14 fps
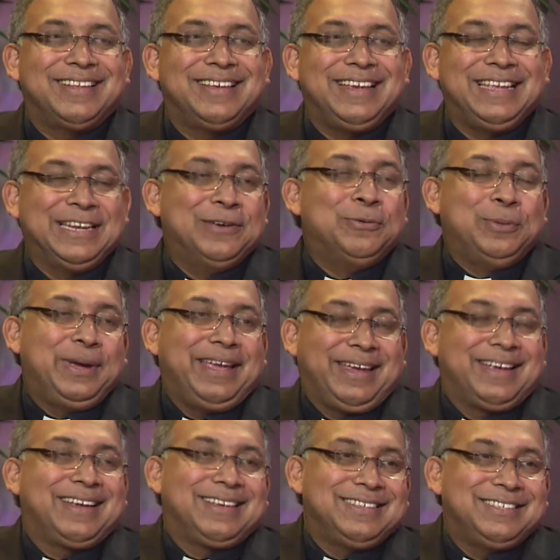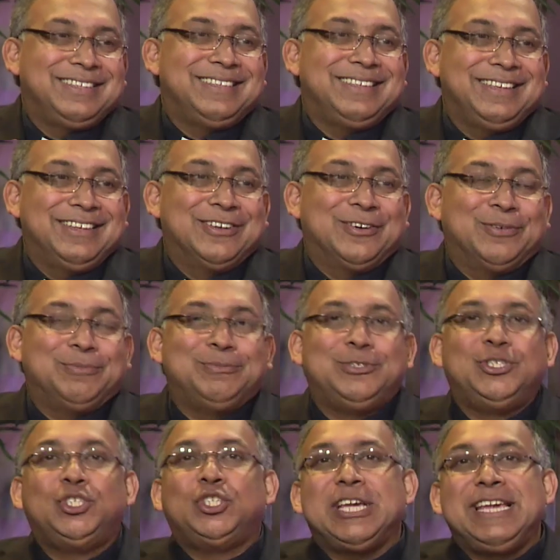in a way, you know,
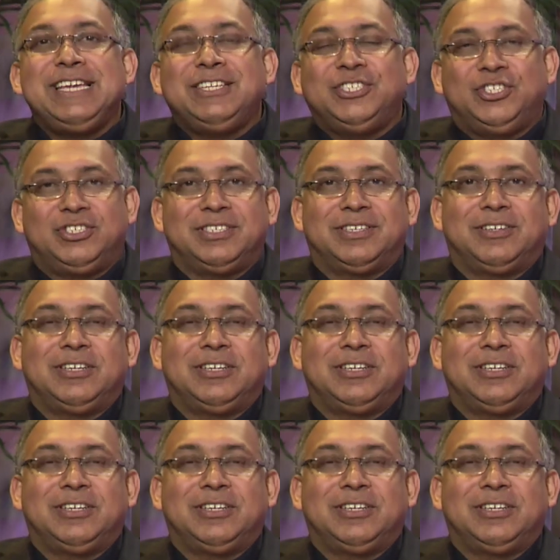change,